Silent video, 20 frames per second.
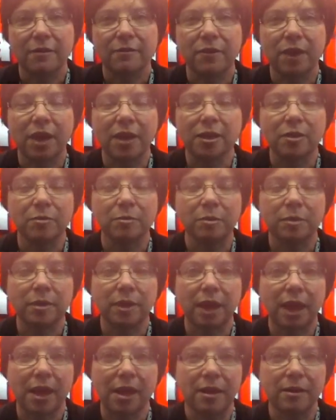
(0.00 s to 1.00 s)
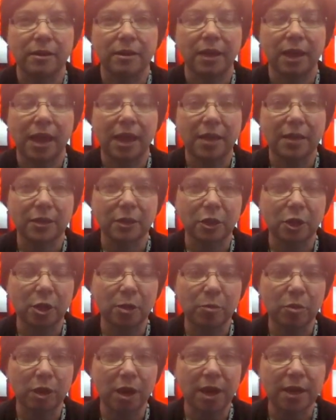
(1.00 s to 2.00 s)
vacuum gas
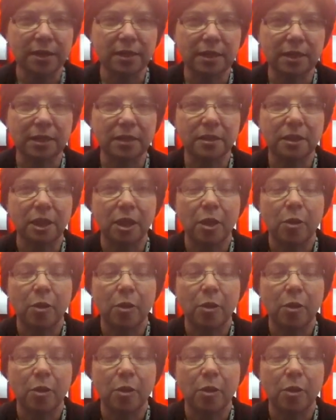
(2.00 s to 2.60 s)
carburizing.